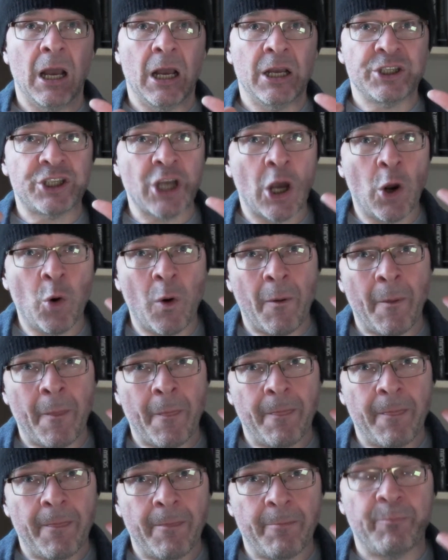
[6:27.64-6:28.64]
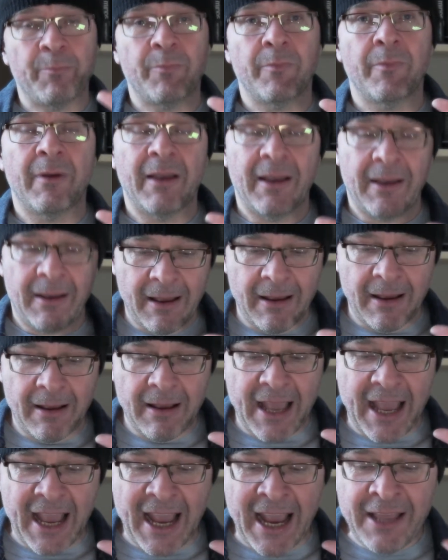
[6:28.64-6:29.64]
So
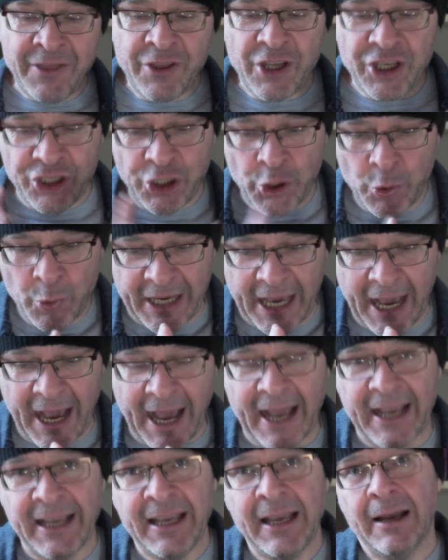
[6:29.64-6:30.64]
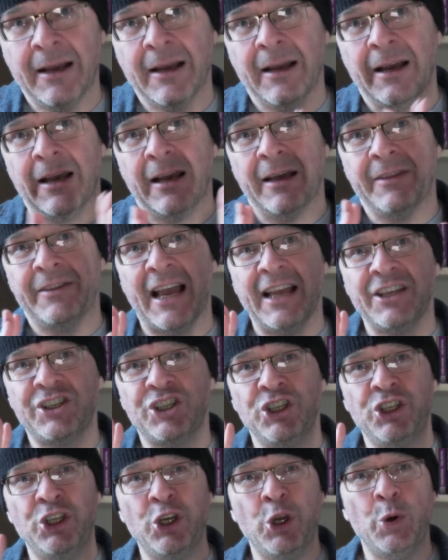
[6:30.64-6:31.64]
in the UK,
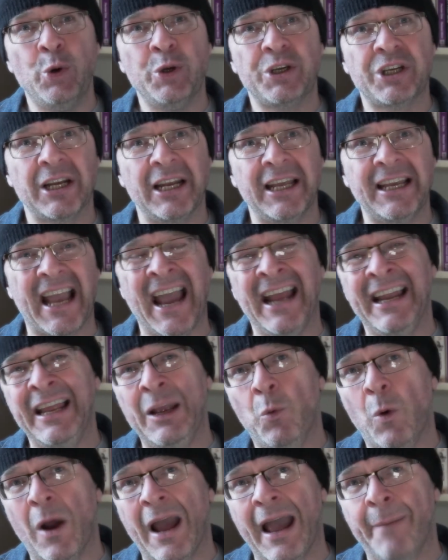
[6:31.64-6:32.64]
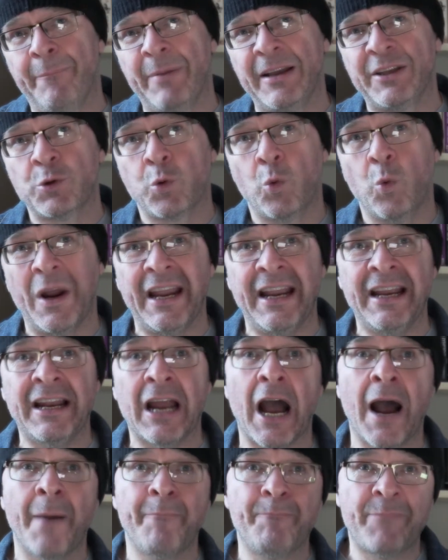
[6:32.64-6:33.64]
there's usually anywhere
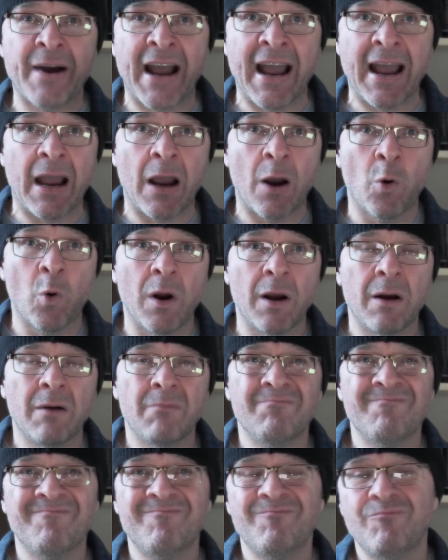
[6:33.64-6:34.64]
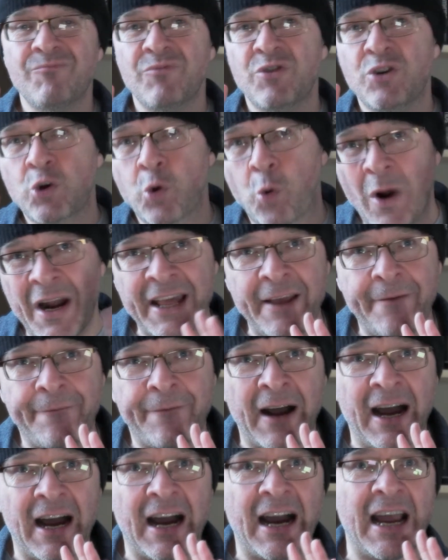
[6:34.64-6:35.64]
between about
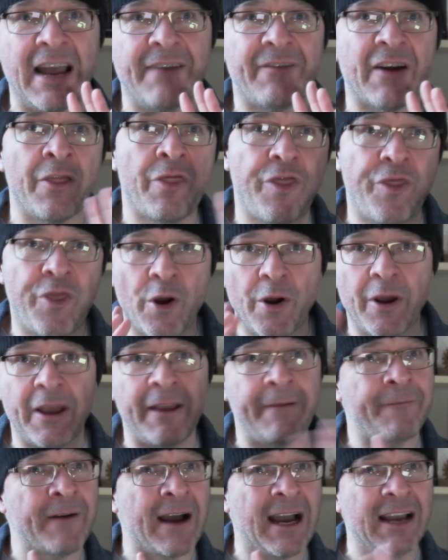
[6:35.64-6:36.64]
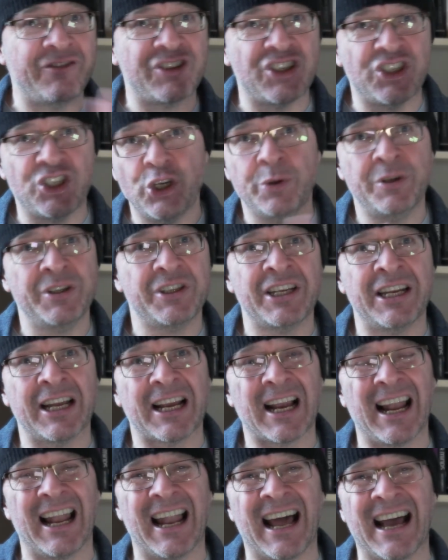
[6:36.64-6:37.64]
25 and 35 students in
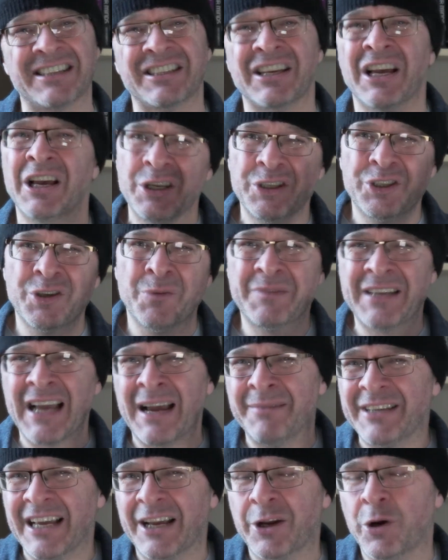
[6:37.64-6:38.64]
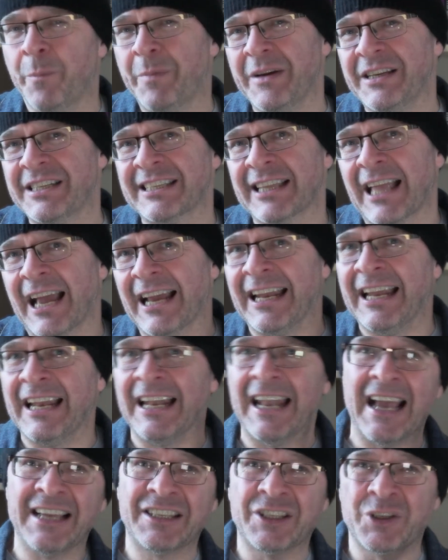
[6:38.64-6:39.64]
a class. Sometimes there could be slightly
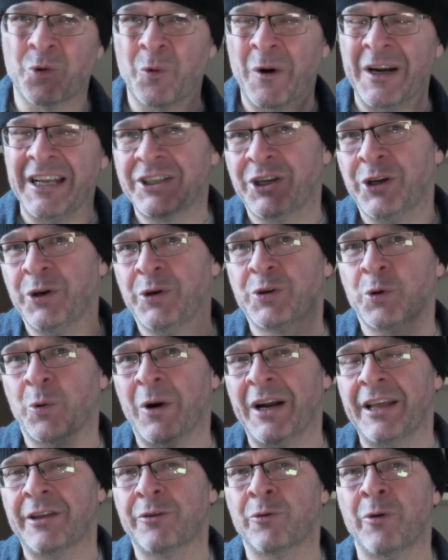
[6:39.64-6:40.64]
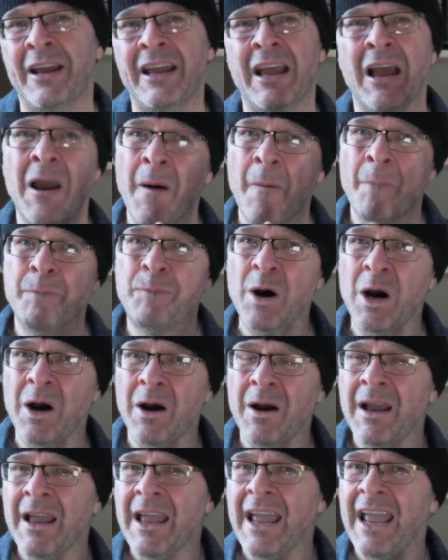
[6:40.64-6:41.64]
less, 22, 23,
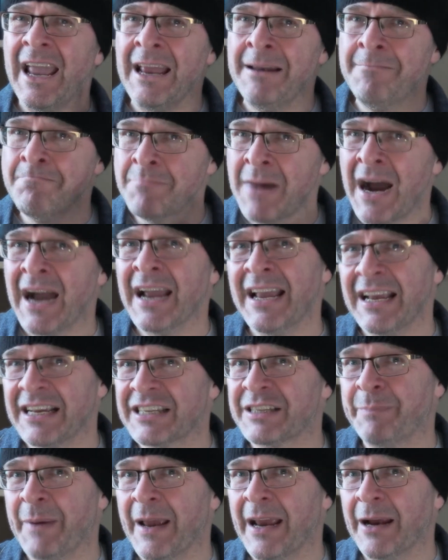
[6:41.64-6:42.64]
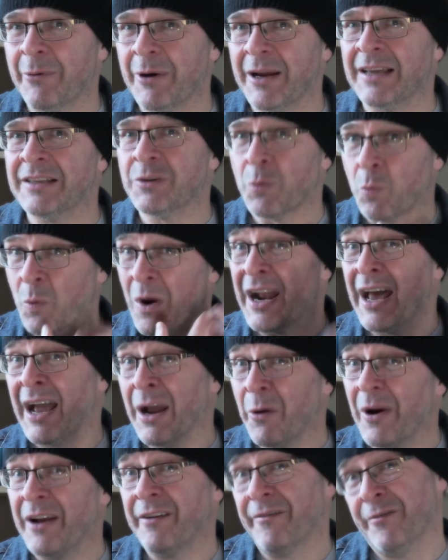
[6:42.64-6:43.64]
but in my experience, when
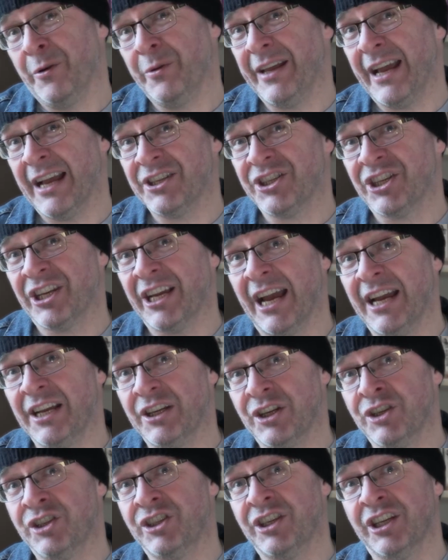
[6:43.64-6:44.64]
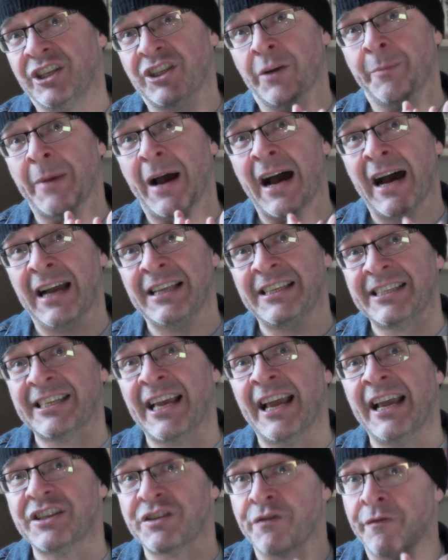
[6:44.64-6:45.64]
I went through the education system, I'd
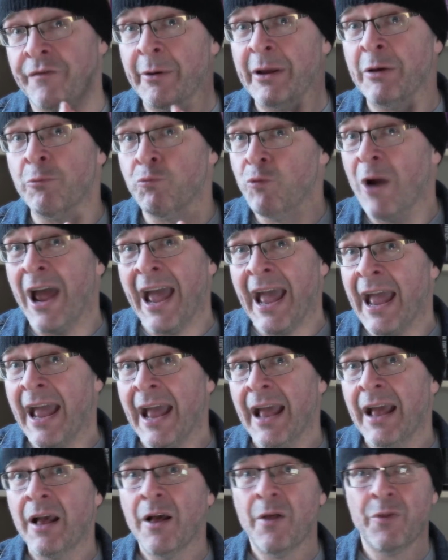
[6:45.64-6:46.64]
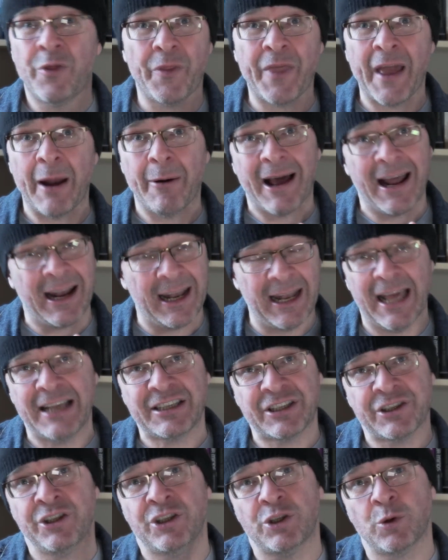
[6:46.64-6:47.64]
say it's very rare that there are
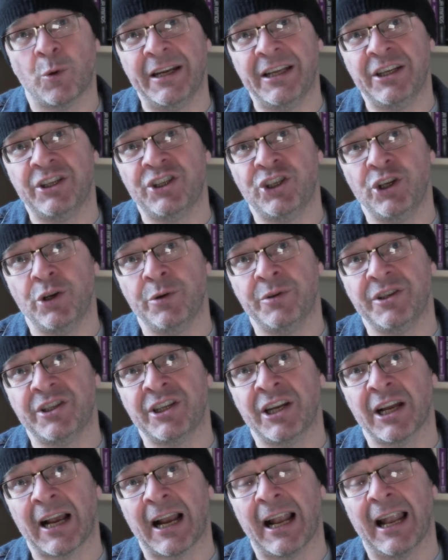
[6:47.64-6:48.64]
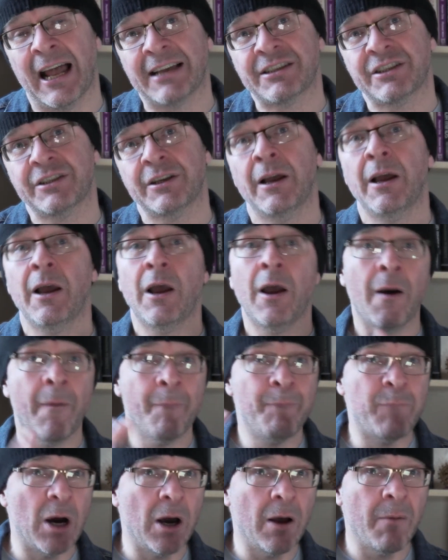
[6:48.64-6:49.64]
less than 20 students in a class.
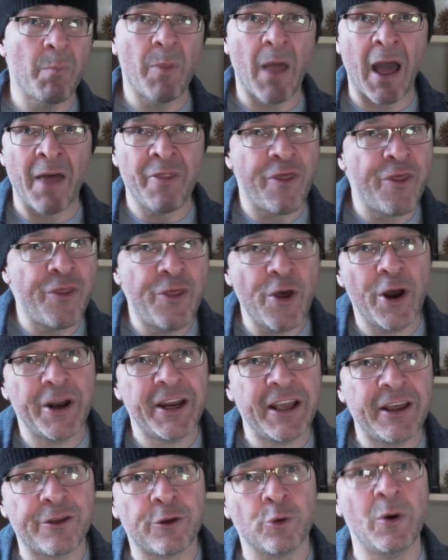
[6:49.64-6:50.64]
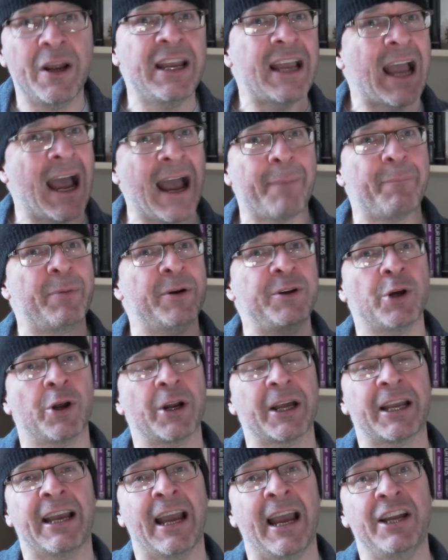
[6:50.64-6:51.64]
And 33 happened on
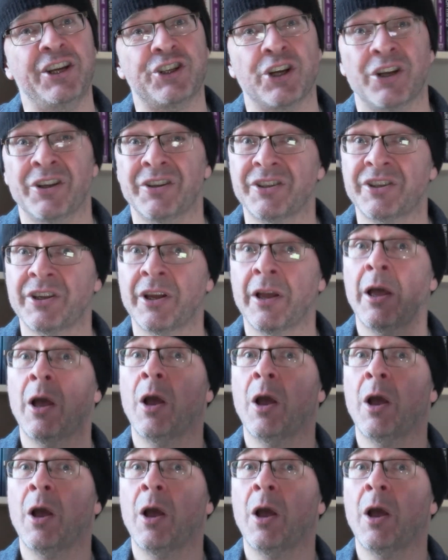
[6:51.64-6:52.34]
occasions.